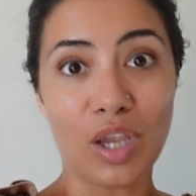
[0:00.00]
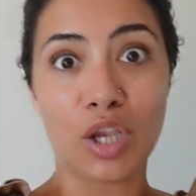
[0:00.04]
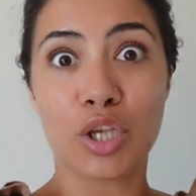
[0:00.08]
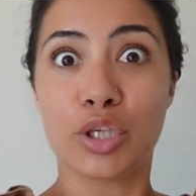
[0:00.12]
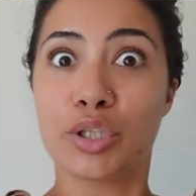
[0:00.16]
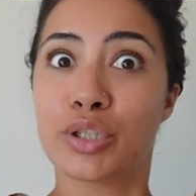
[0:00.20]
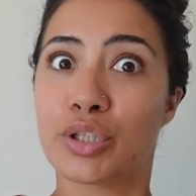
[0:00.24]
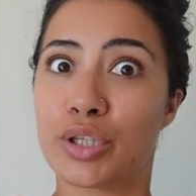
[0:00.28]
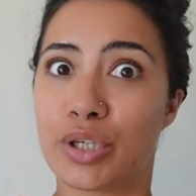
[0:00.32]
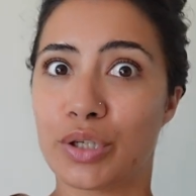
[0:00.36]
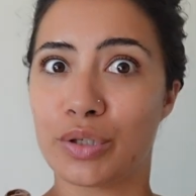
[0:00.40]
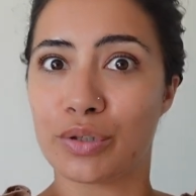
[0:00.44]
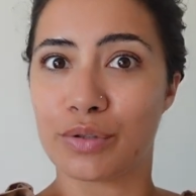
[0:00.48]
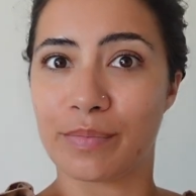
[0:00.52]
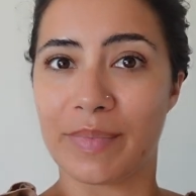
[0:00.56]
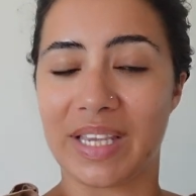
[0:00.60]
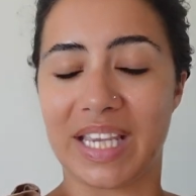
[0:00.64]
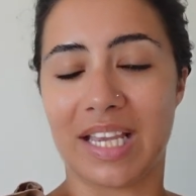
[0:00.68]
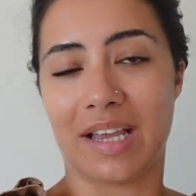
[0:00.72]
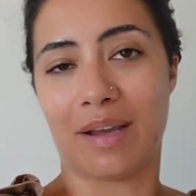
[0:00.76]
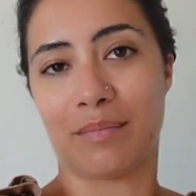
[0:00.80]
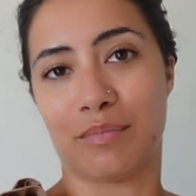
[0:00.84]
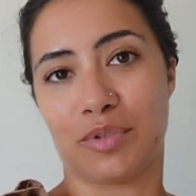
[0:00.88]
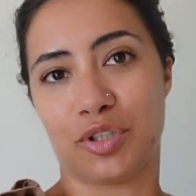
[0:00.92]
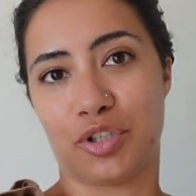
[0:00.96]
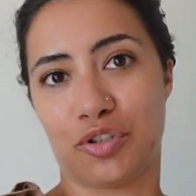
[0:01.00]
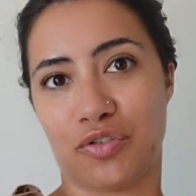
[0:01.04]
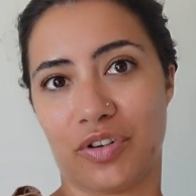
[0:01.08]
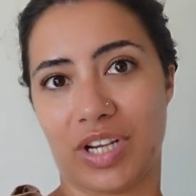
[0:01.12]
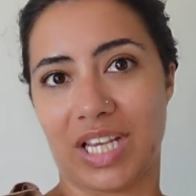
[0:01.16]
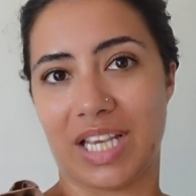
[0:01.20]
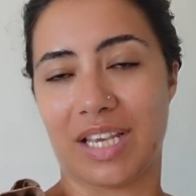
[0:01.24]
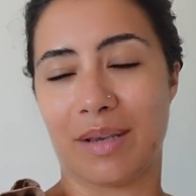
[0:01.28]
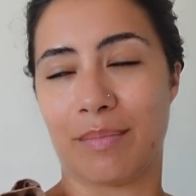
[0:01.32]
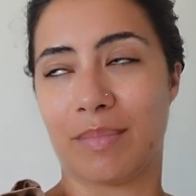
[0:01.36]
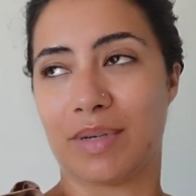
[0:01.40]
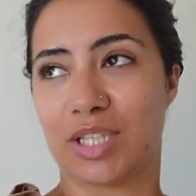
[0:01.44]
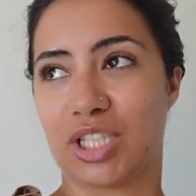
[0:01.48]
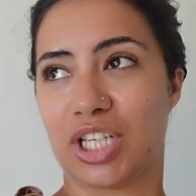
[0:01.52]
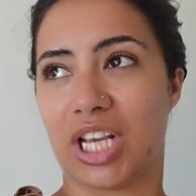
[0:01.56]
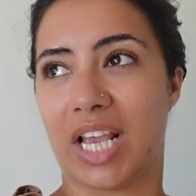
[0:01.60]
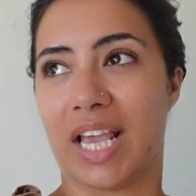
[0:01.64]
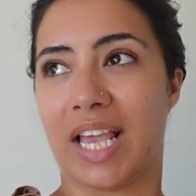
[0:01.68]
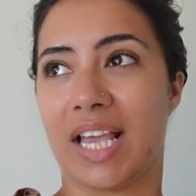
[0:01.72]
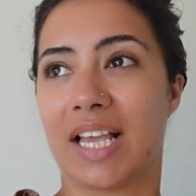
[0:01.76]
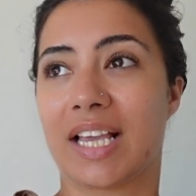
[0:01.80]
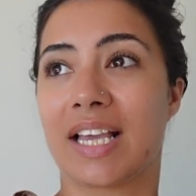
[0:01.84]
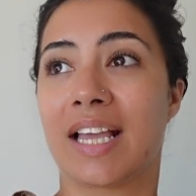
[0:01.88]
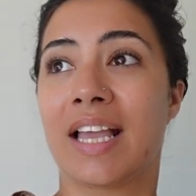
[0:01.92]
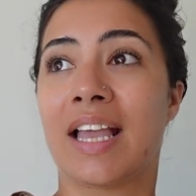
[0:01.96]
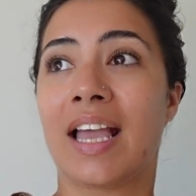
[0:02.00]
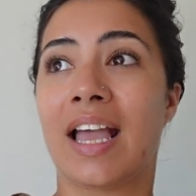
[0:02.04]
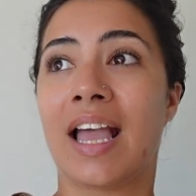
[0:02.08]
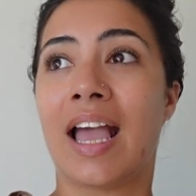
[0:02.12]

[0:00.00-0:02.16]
Excuse me, I'm just drinking my shake.